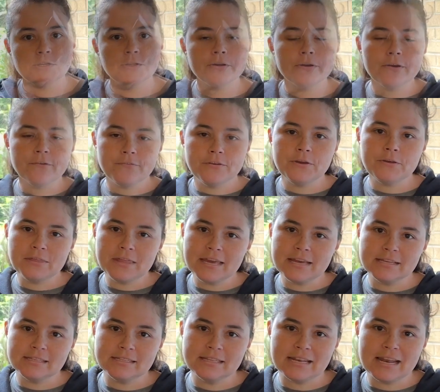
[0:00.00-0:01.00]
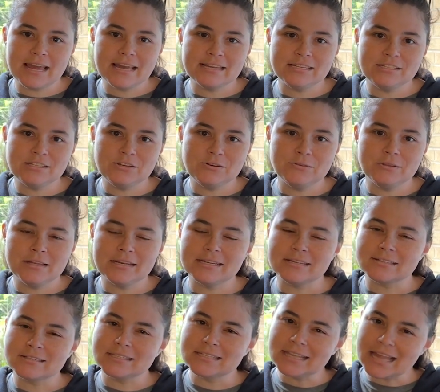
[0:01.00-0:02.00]
there are a few things that I do that
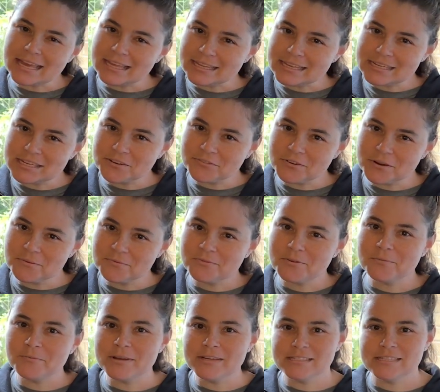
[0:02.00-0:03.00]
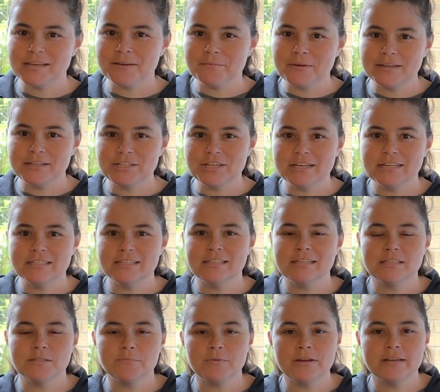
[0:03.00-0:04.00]
are slightly different from raising my chicks in
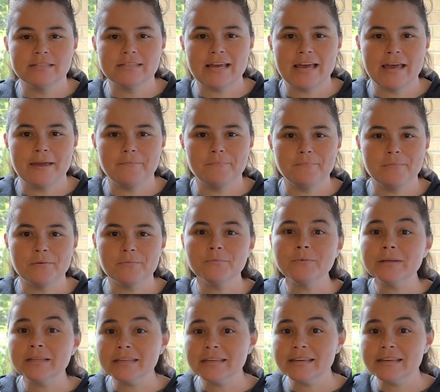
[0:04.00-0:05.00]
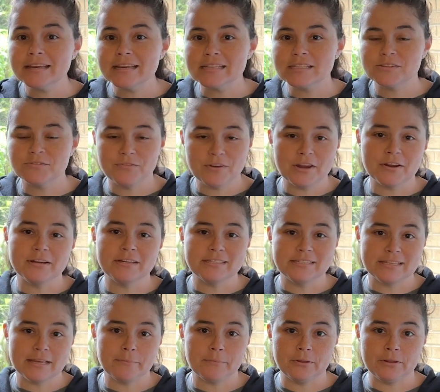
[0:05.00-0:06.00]
the springtime, but really it's very
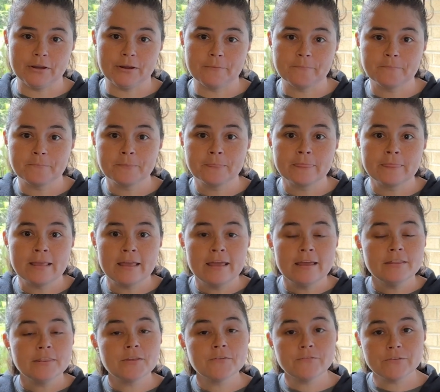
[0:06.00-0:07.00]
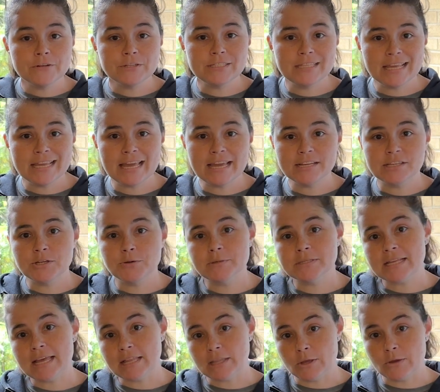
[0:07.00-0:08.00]
similar. The first thing I do
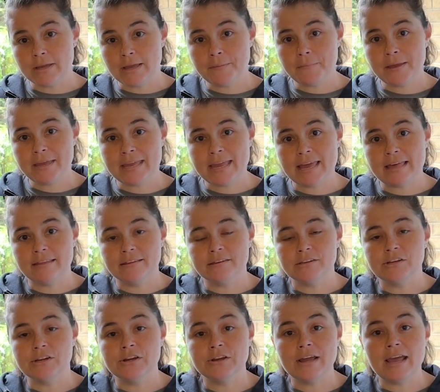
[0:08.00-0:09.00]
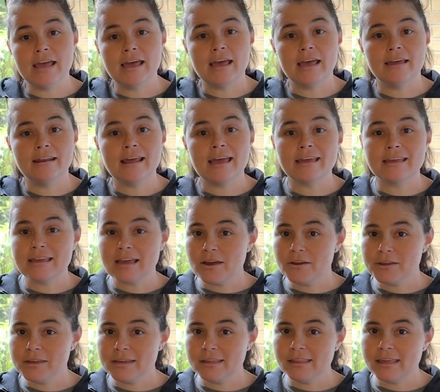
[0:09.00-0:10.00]
is I look at my calendar and I
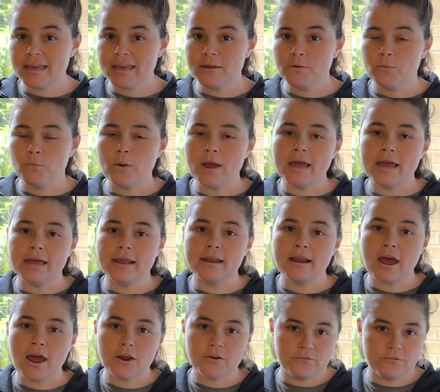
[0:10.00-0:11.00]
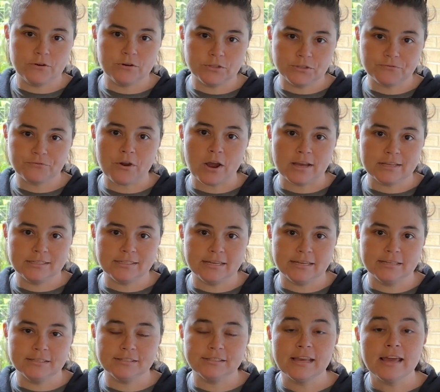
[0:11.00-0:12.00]
calculate when our first frost
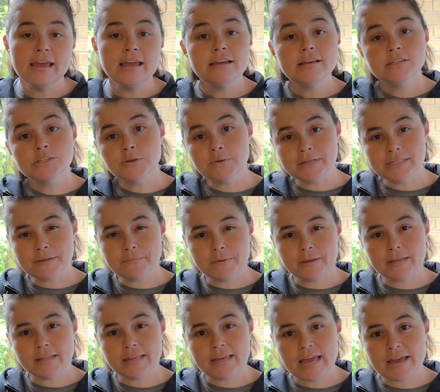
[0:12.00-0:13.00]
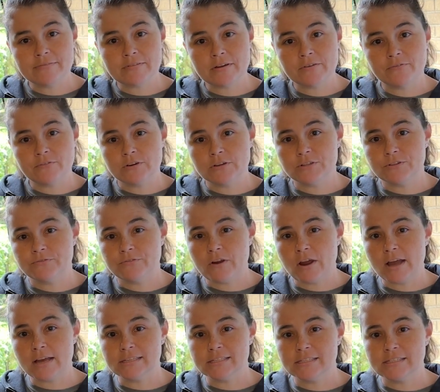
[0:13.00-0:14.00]
is. So we typically have our first
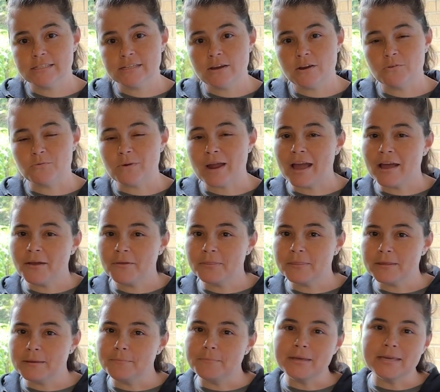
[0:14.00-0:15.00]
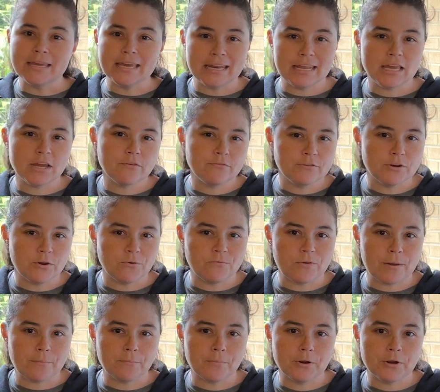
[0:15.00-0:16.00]
frost around the beginning of
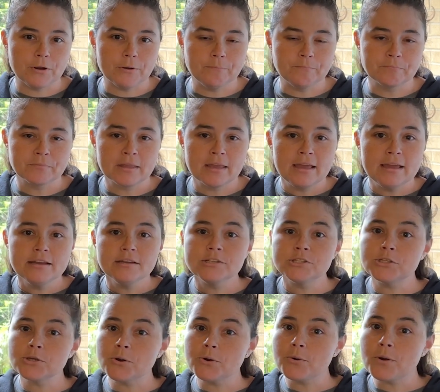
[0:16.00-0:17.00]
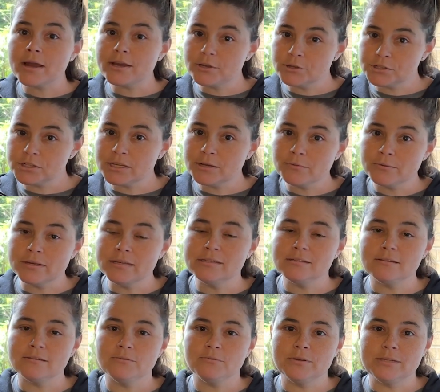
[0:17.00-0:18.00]
November. So I
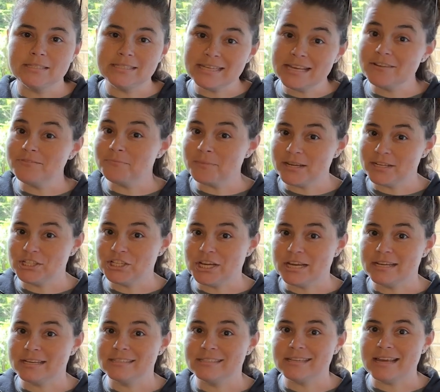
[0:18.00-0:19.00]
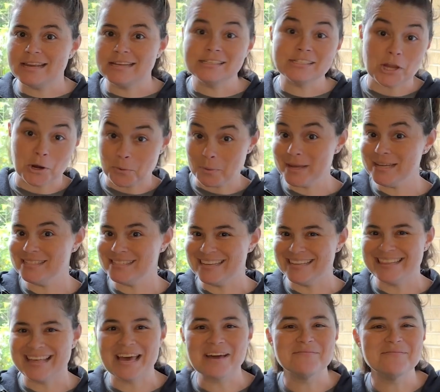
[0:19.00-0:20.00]
usually receive my chicks and start
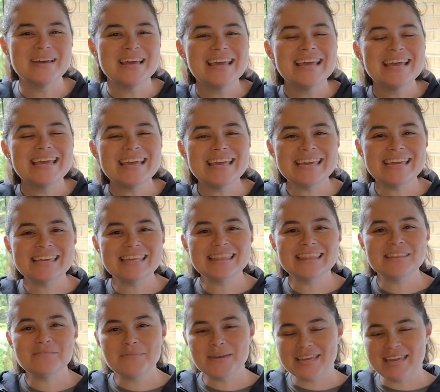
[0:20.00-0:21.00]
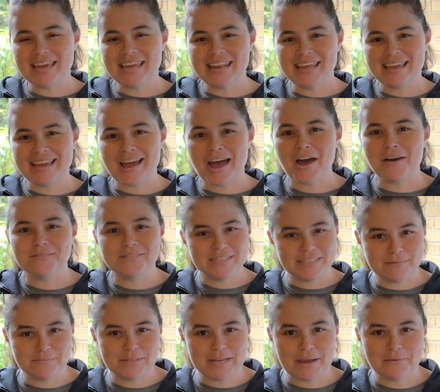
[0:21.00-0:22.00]
raising them in the beginning of
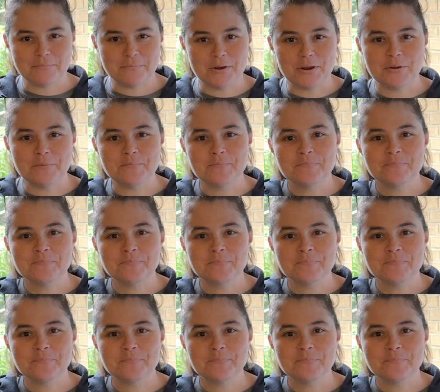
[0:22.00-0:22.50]
September.